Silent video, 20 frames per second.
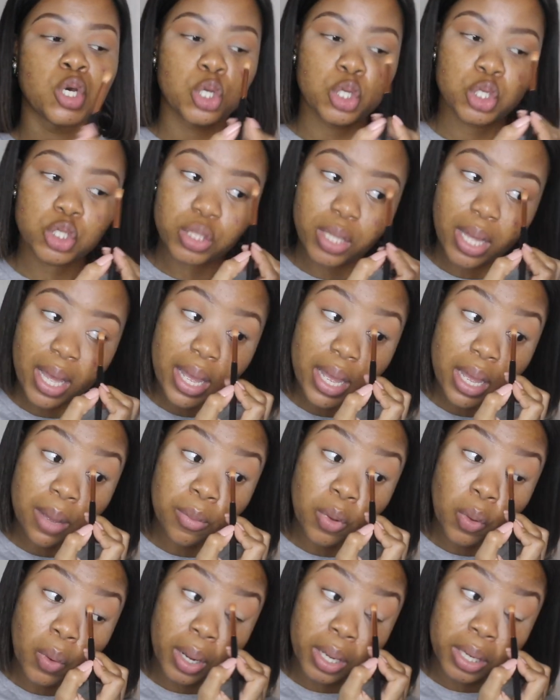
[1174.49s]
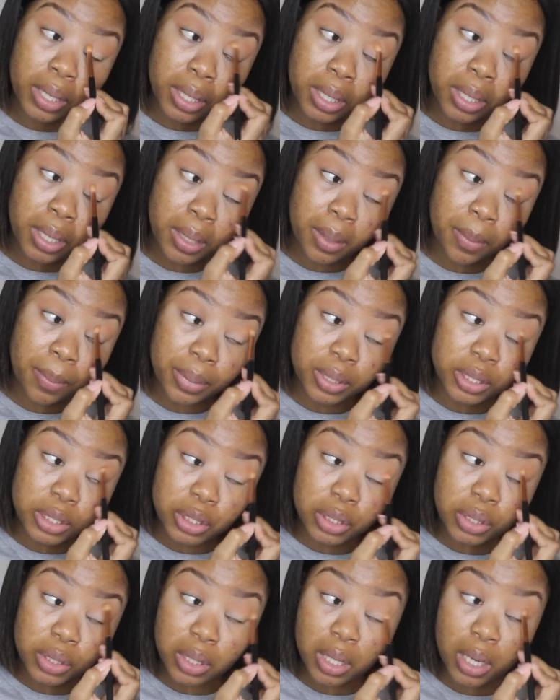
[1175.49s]
So I am quite
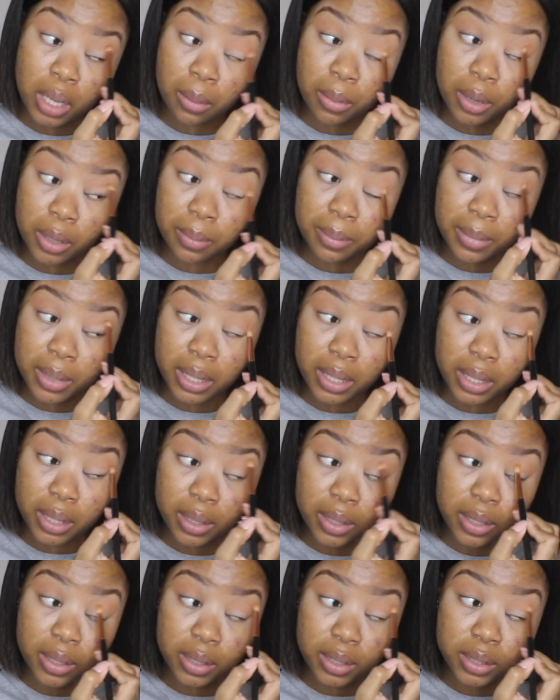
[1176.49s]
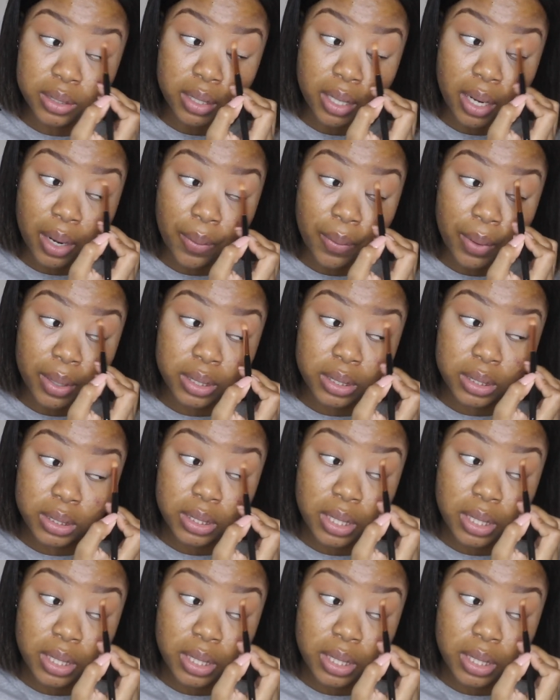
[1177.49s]
particular about the things that I want.